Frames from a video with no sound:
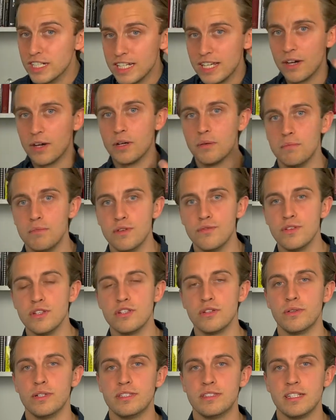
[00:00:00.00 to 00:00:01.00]
hope you've
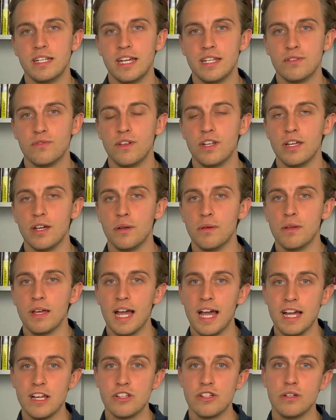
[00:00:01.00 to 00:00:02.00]
enjoyed today's video.
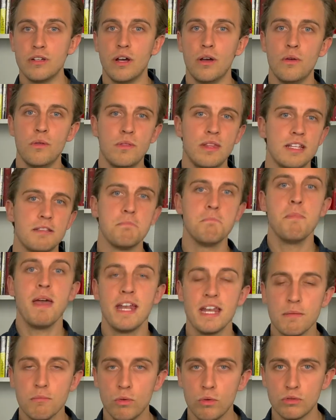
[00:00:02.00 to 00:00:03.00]
As you know, there's
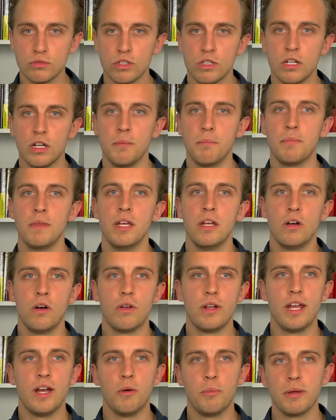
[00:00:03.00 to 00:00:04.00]
many more to come on
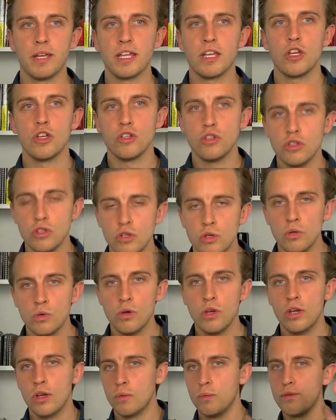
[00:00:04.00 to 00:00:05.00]
helping you
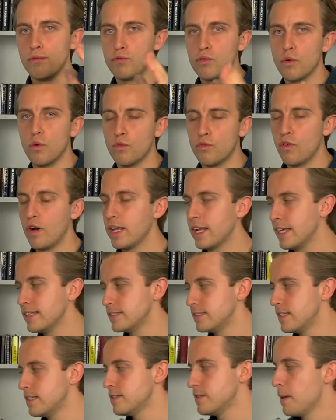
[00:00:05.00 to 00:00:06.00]
with your
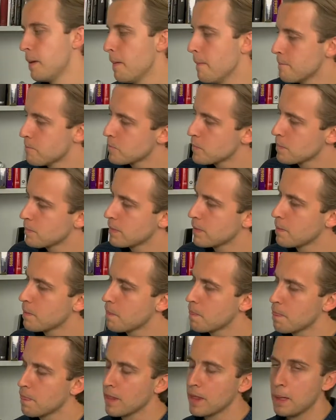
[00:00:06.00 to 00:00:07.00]
finances.
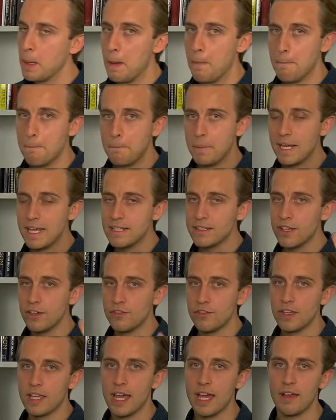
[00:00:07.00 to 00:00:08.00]
Please don't
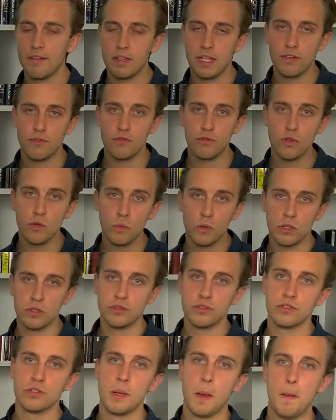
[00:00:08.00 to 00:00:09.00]
forget, if you want